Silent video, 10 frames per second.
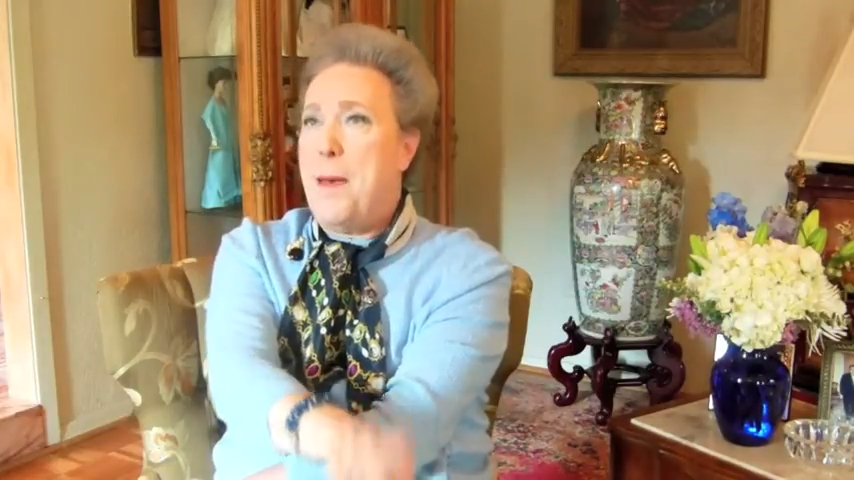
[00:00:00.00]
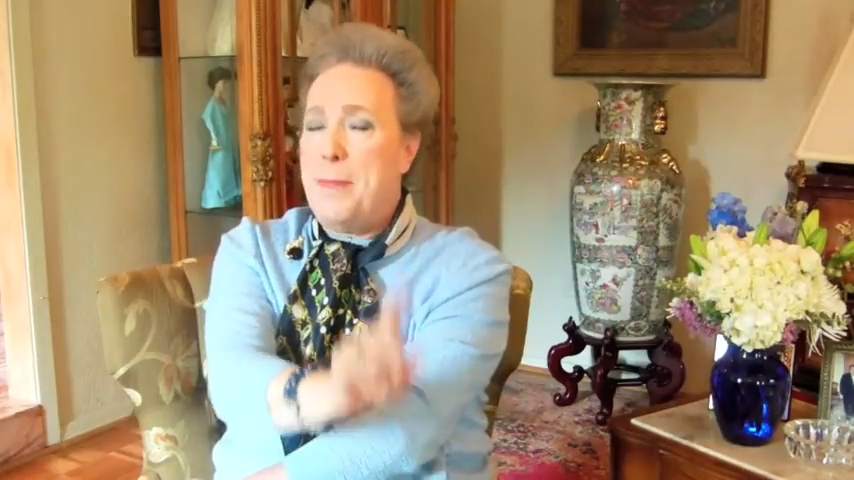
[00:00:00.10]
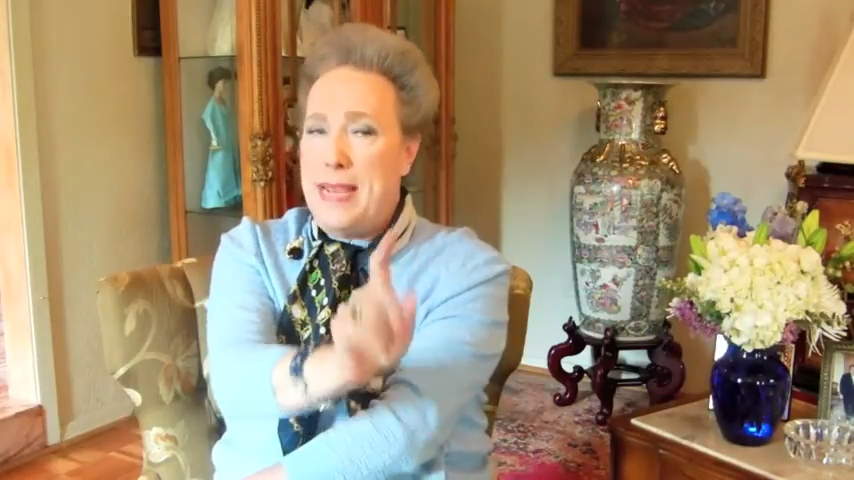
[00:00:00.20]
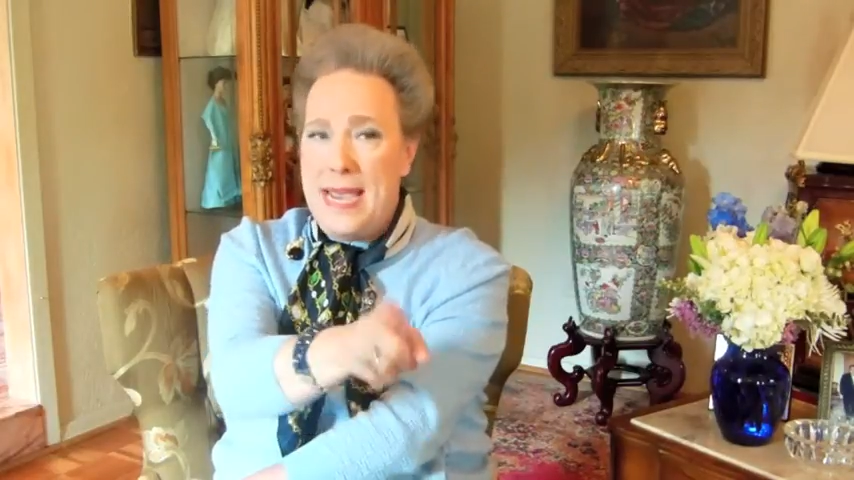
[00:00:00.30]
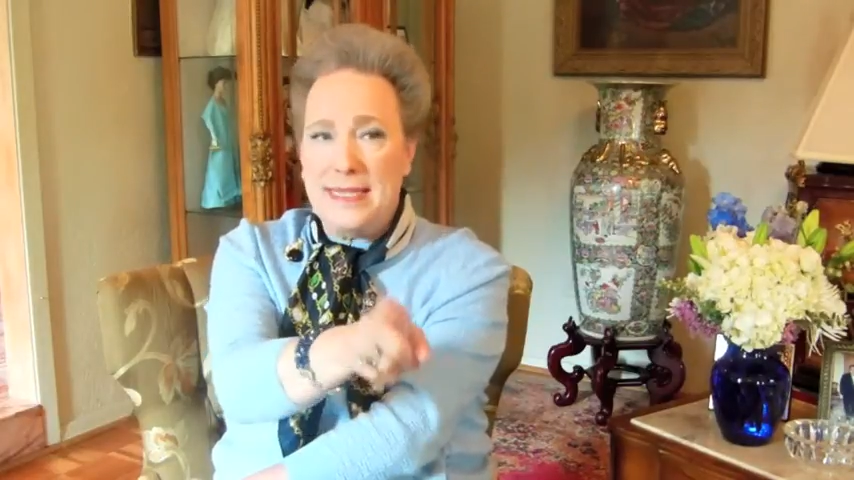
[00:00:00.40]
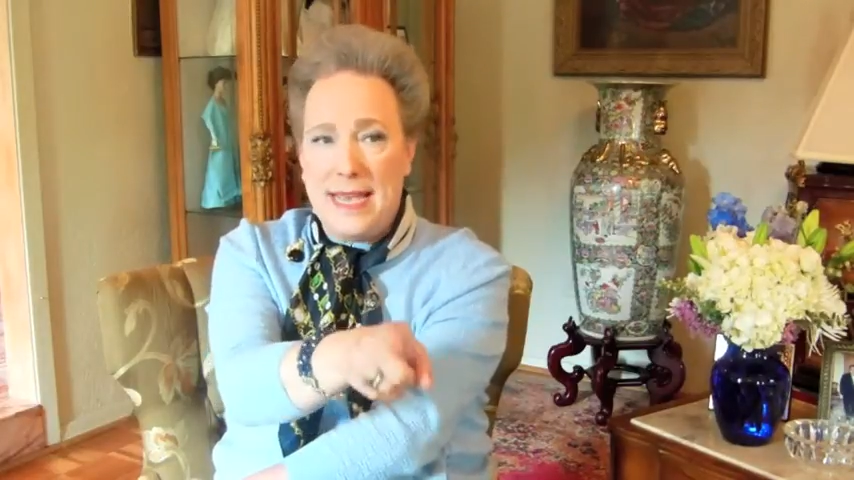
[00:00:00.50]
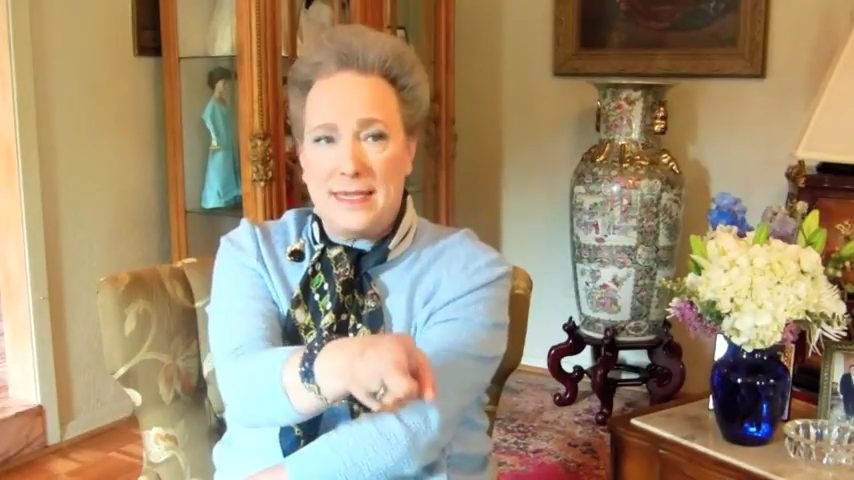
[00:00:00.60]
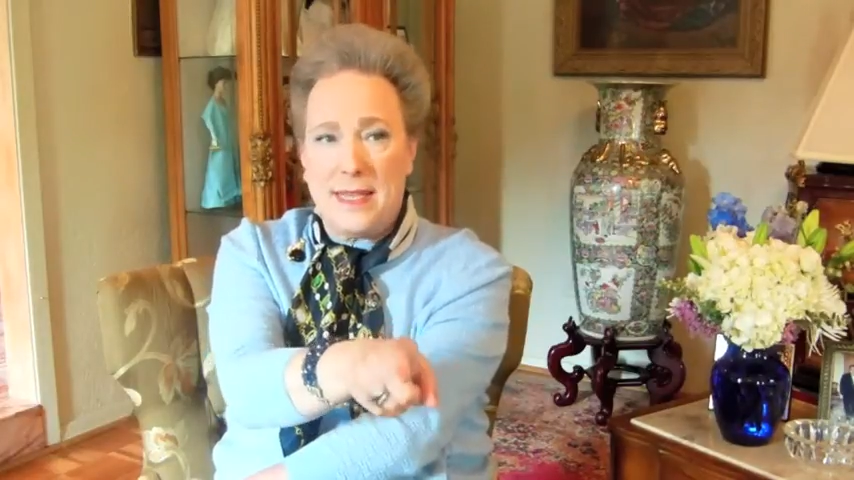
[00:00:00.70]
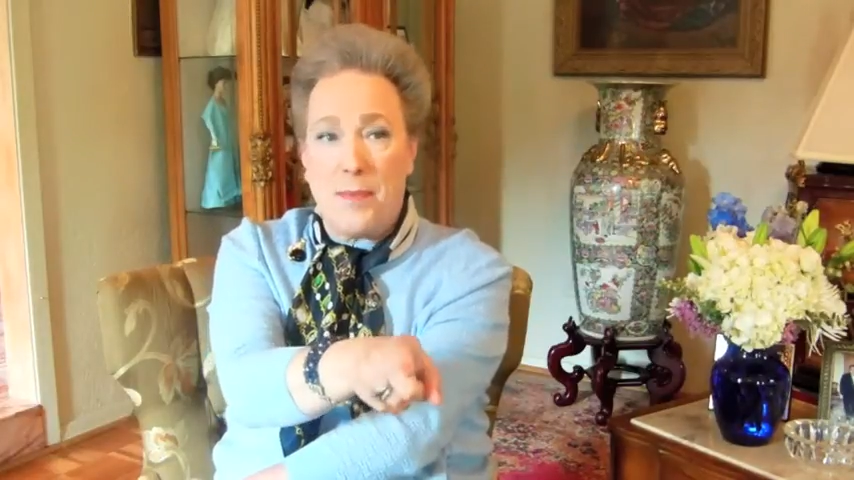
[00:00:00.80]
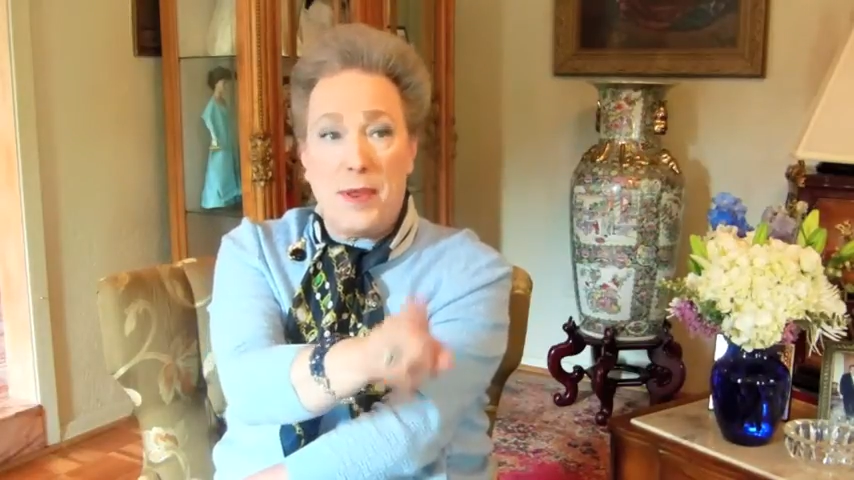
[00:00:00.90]
But he
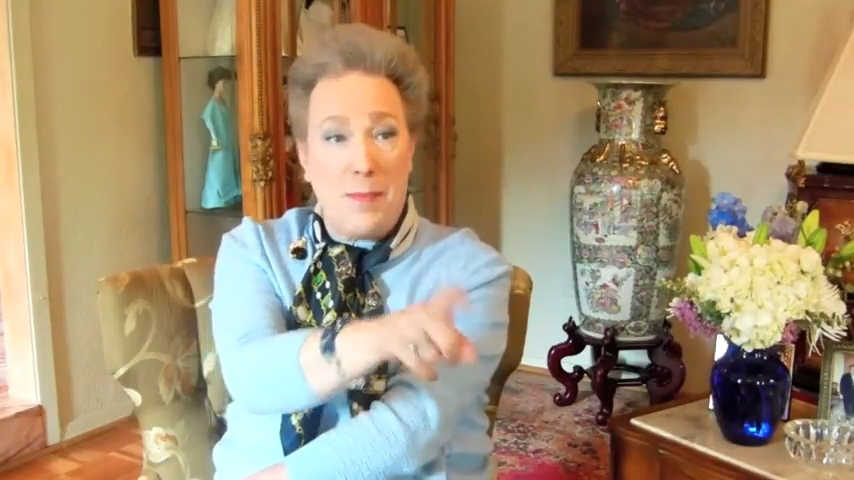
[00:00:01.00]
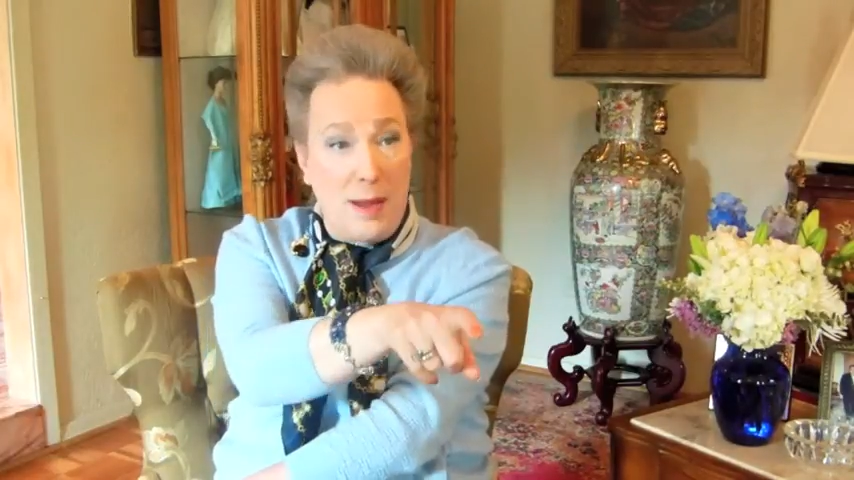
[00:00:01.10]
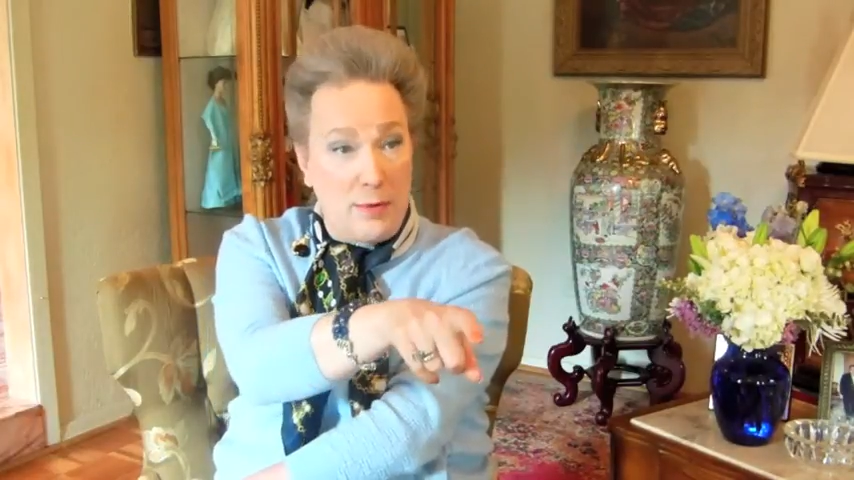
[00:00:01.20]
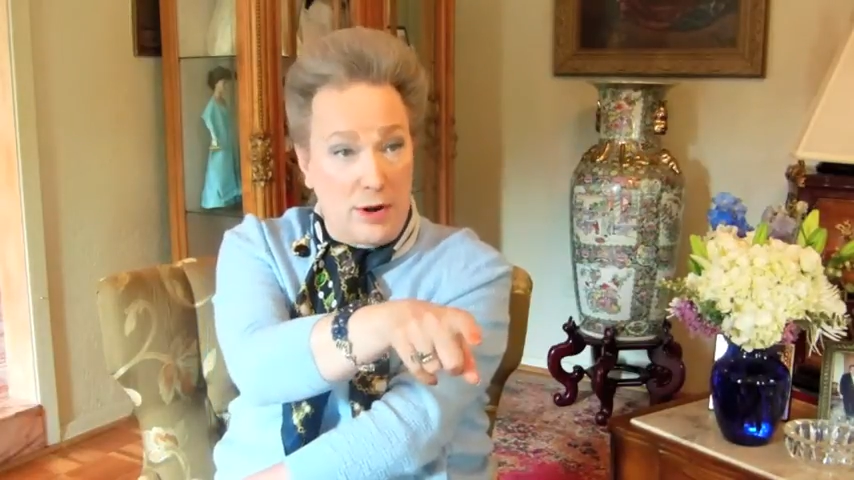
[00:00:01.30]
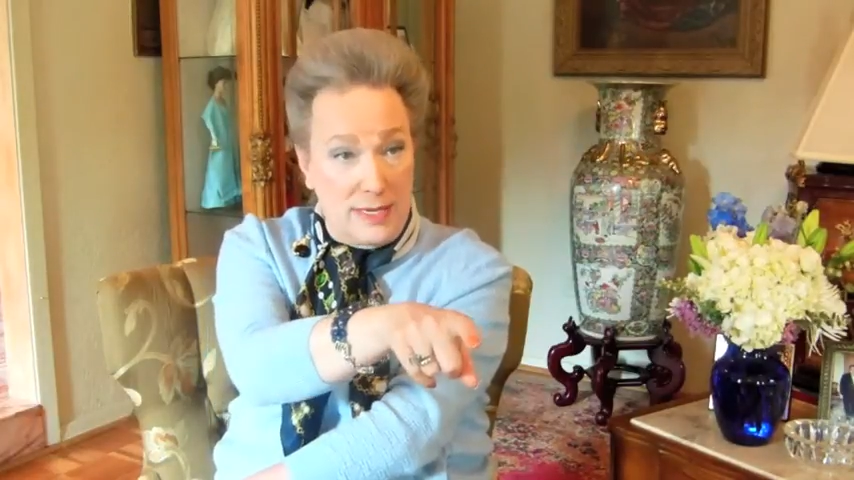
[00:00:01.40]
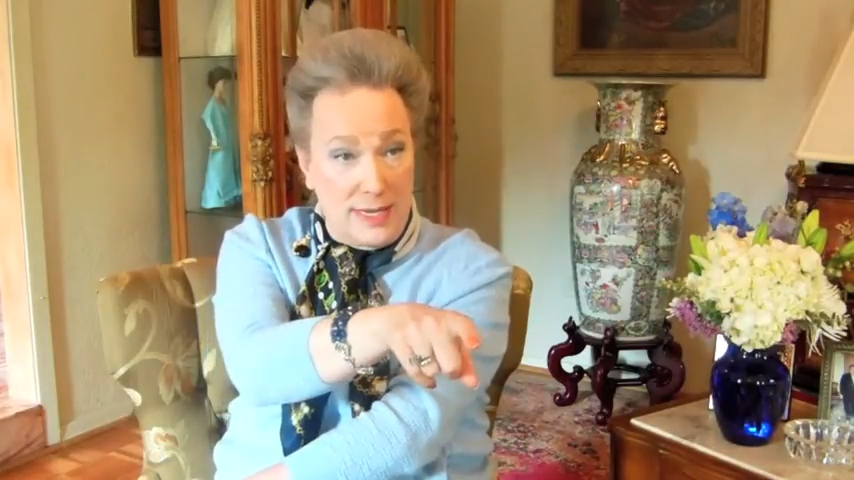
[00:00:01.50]
said something about Bernie